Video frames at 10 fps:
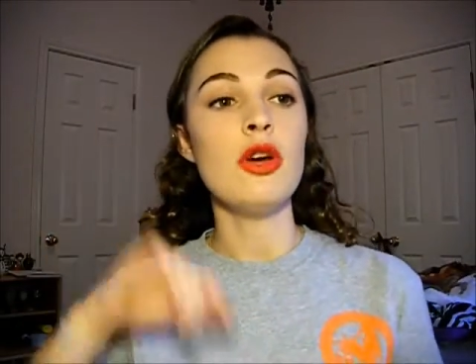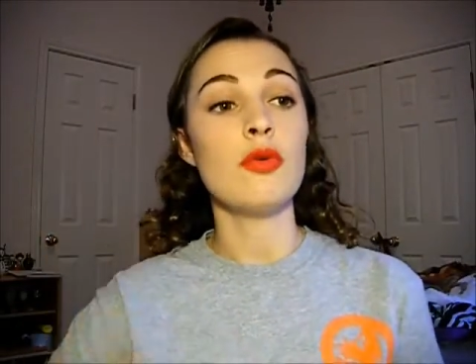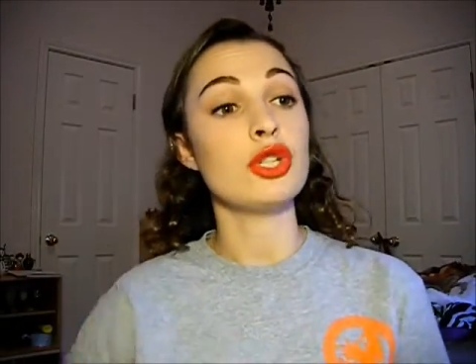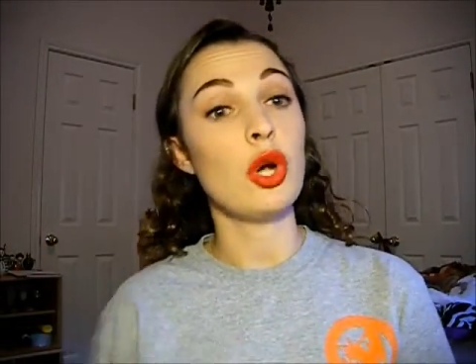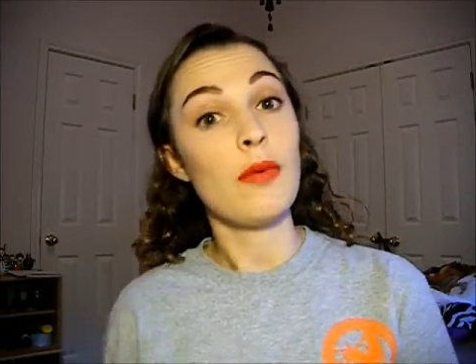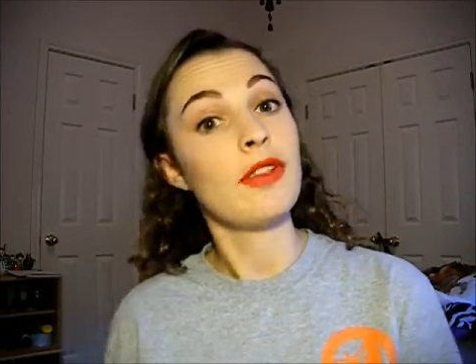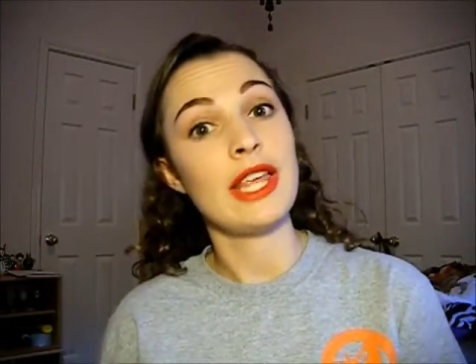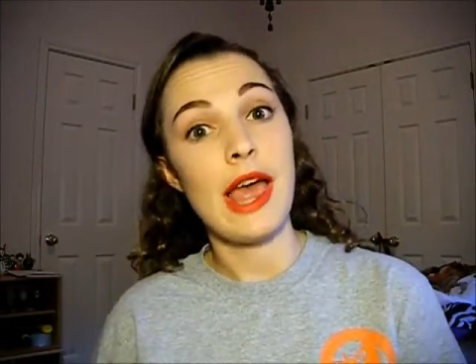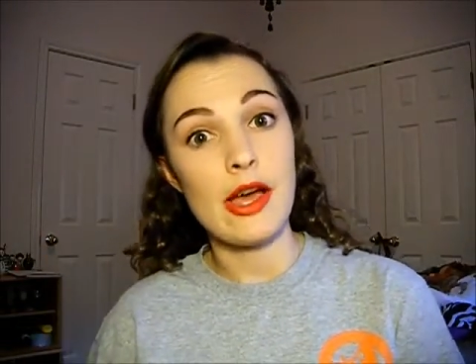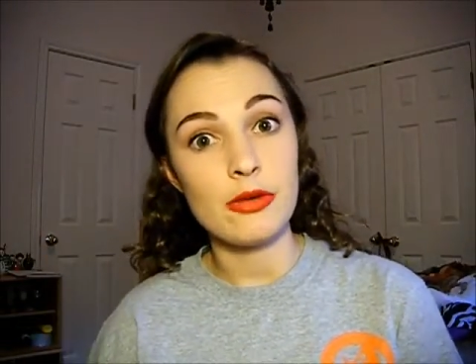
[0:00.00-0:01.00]
which hopefully
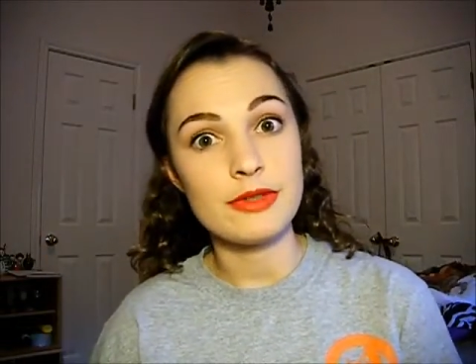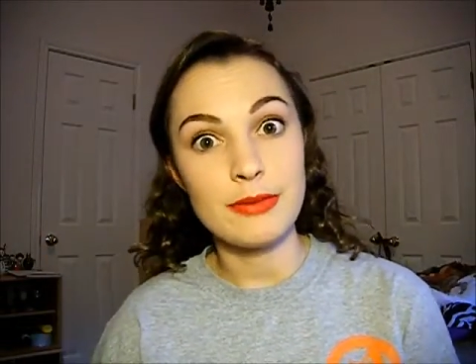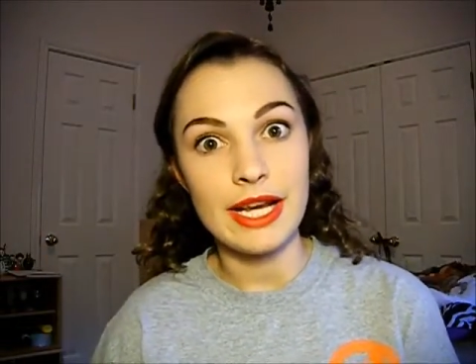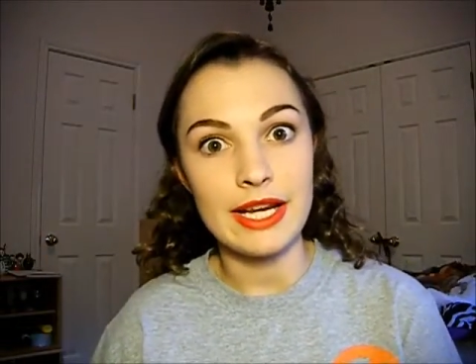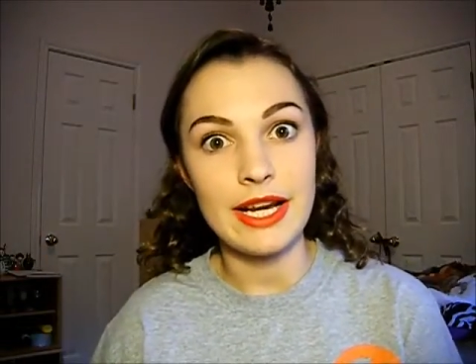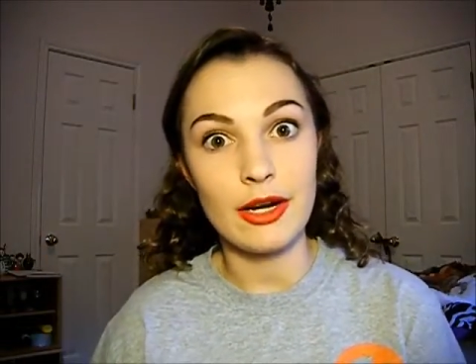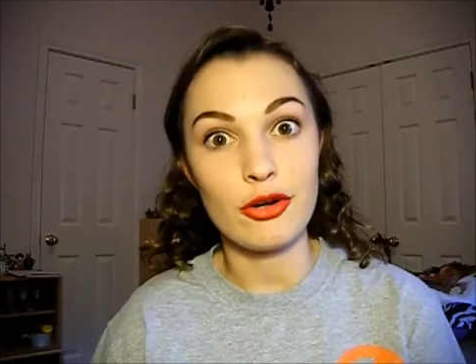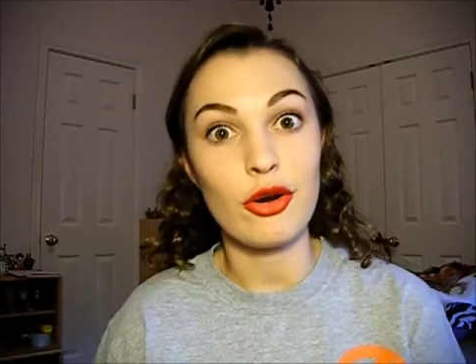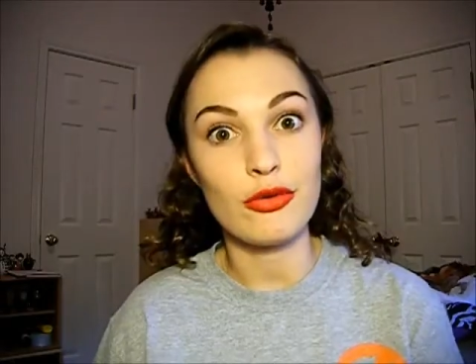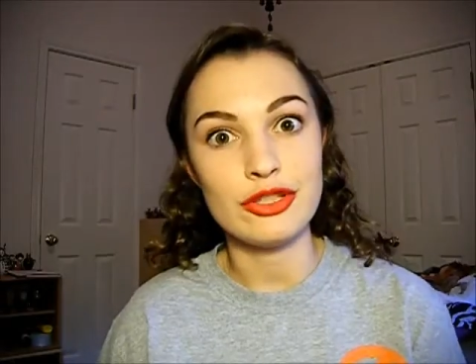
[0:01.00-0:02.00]
that helps my hair
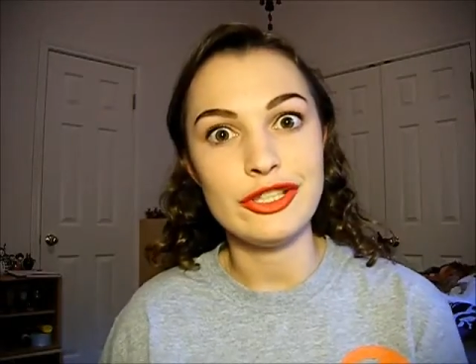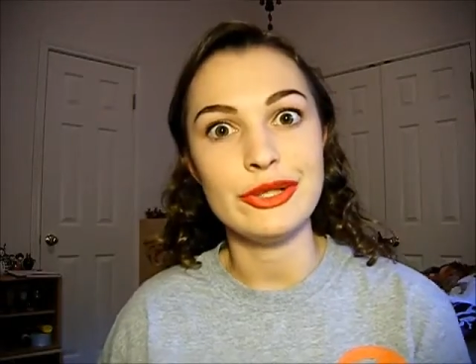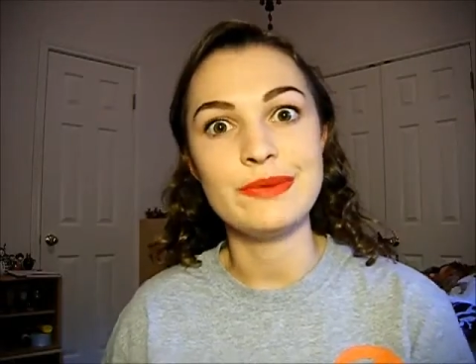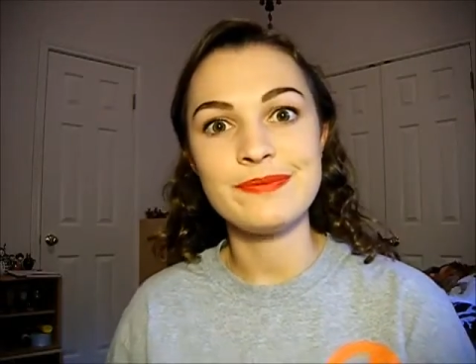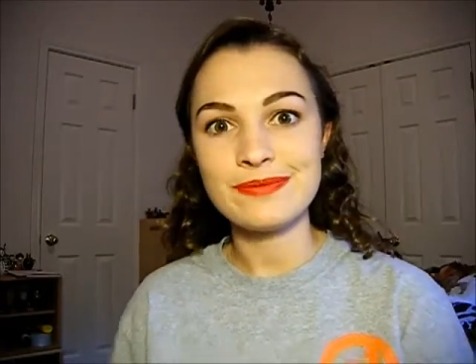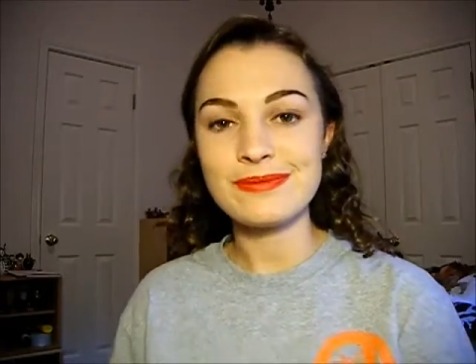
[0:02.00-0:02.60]
grow too.